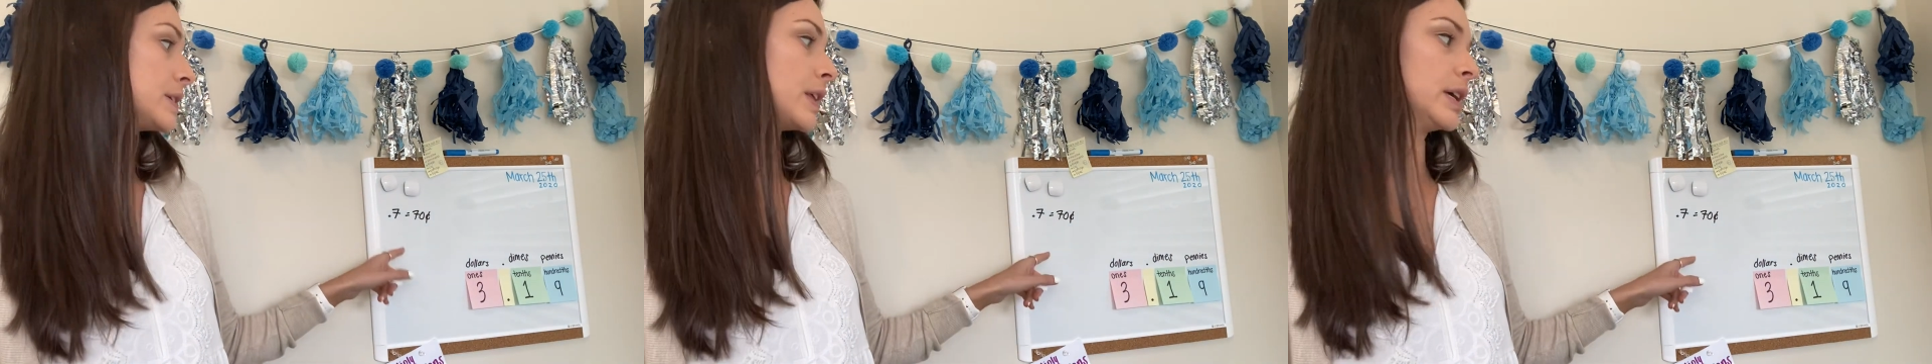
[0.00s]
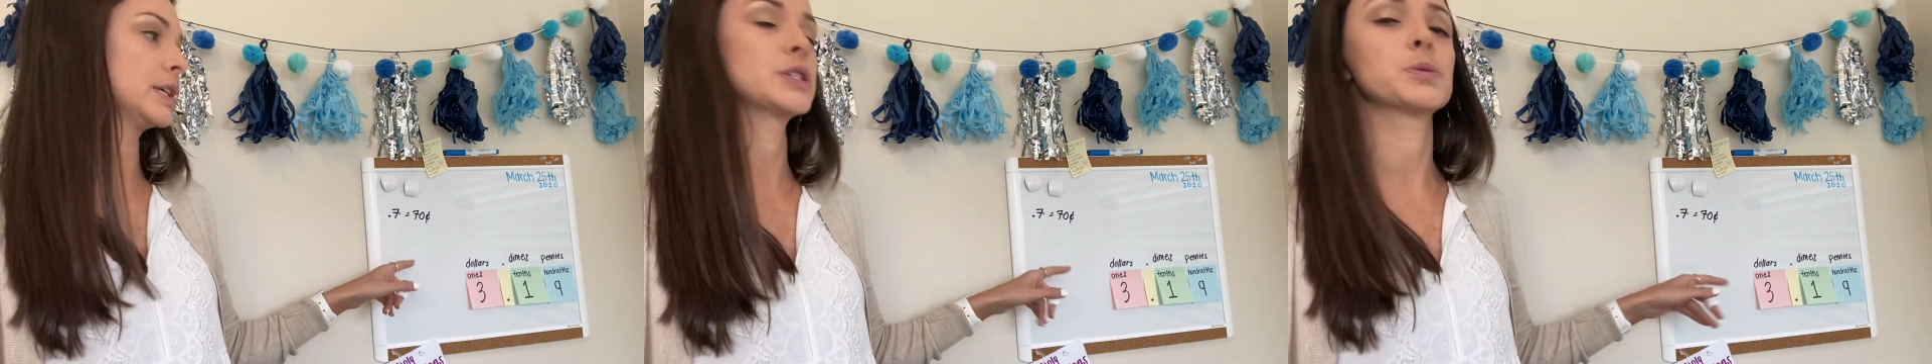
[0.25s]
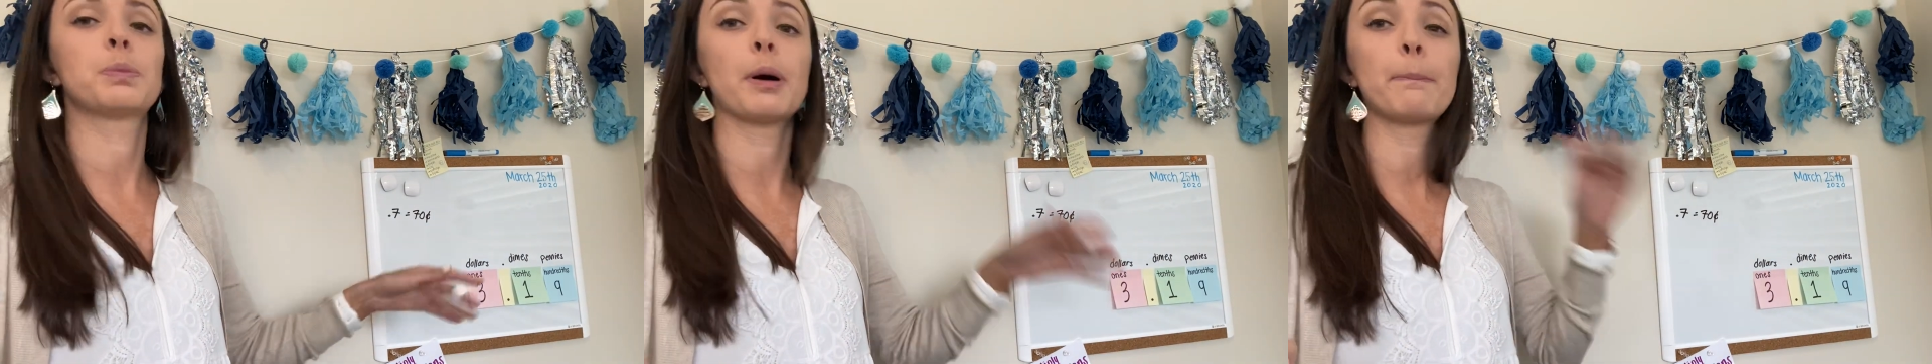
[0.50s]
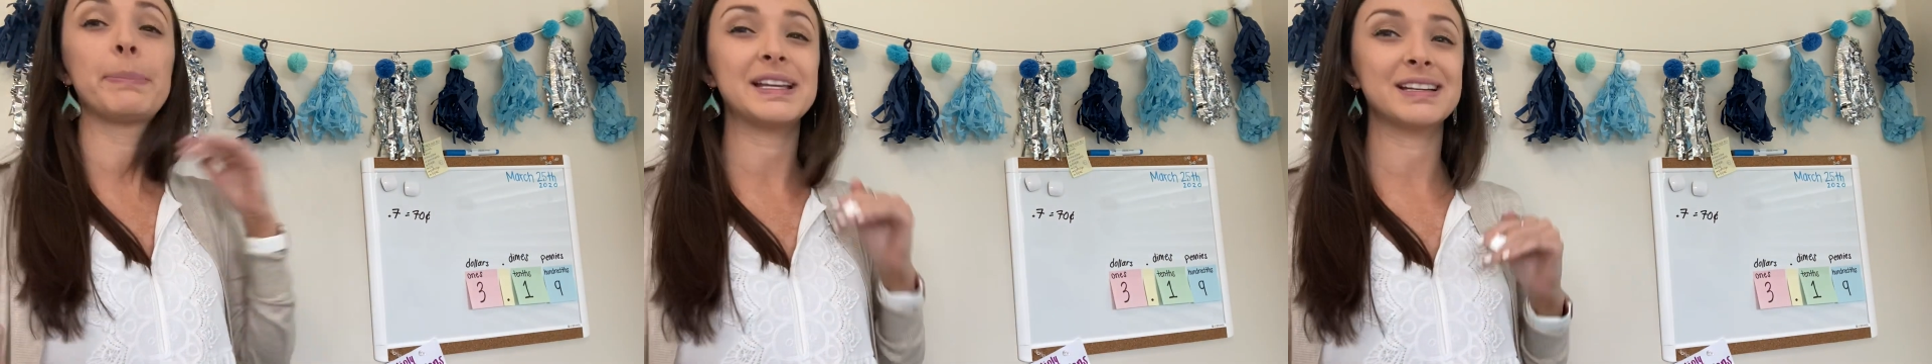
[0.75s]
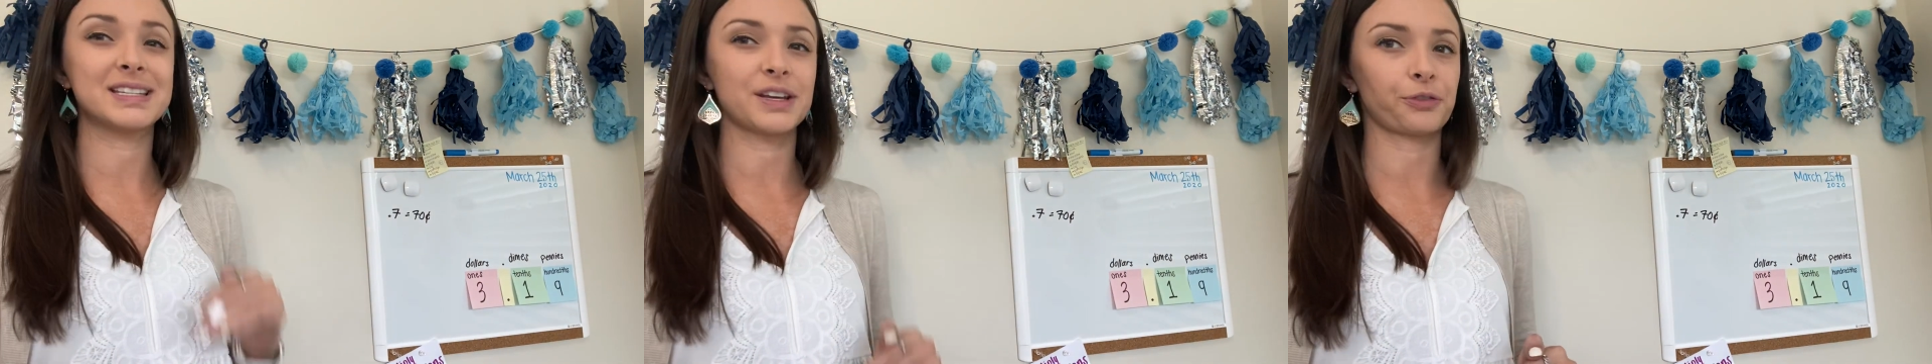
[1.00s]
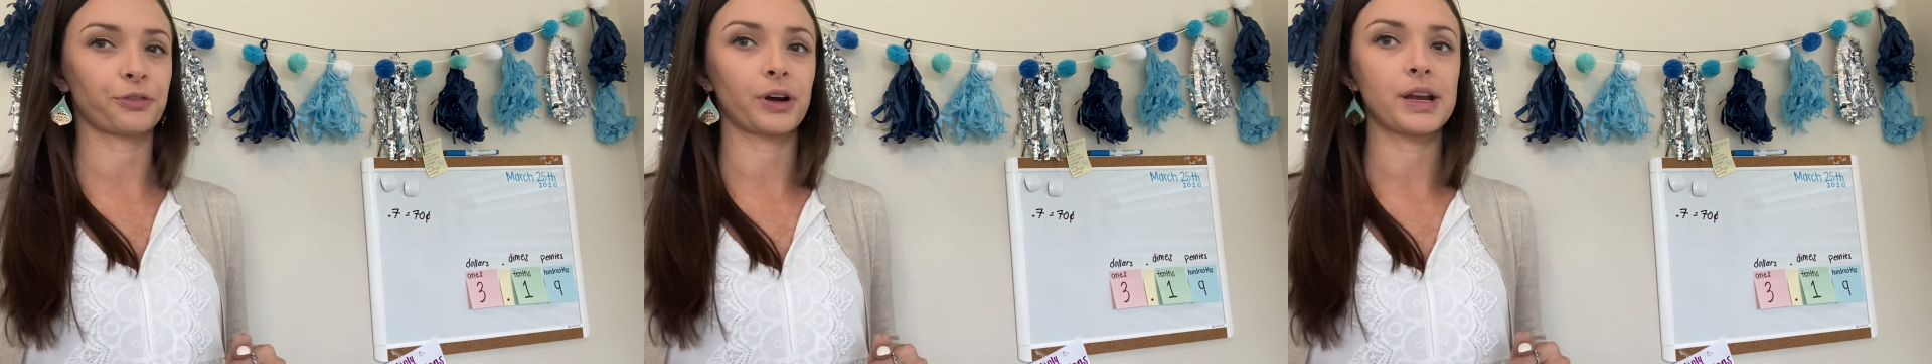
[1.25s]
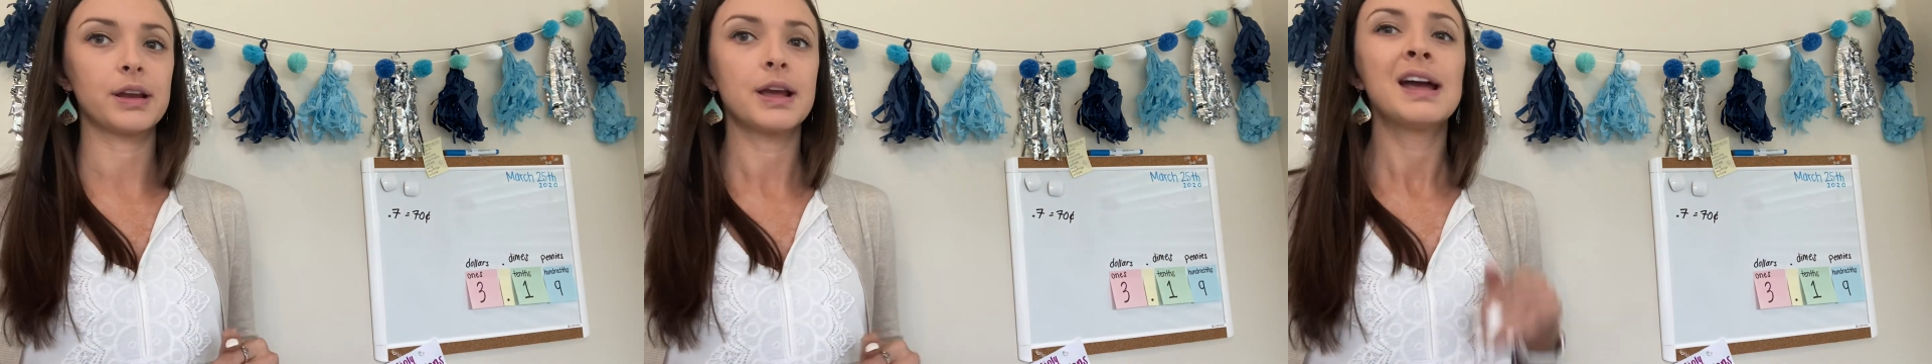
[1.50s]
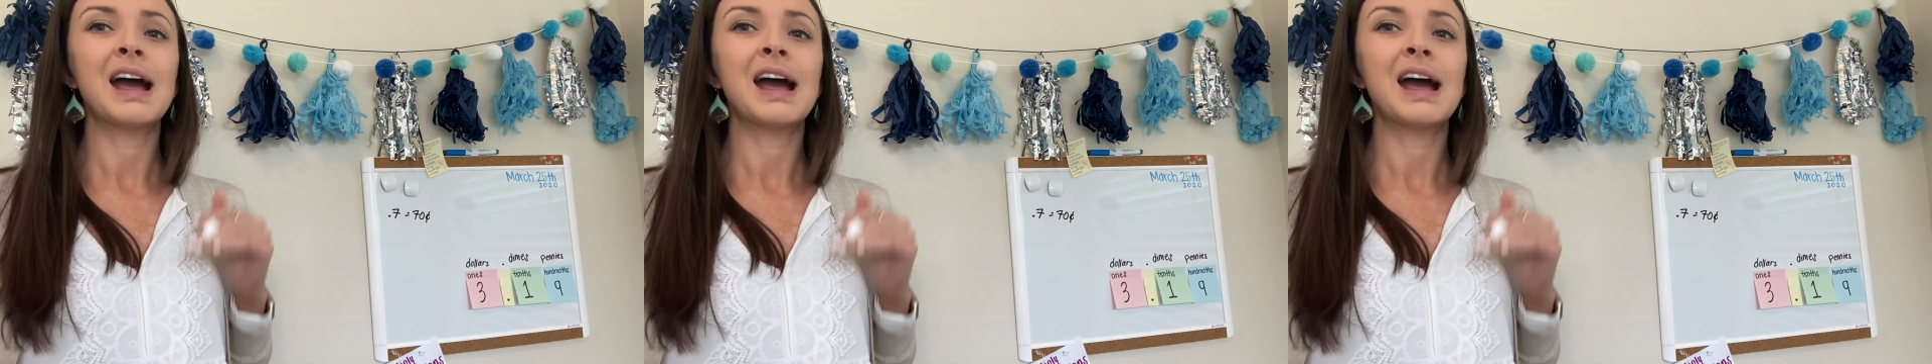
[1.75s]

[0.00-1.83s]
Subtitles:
to this, but being different,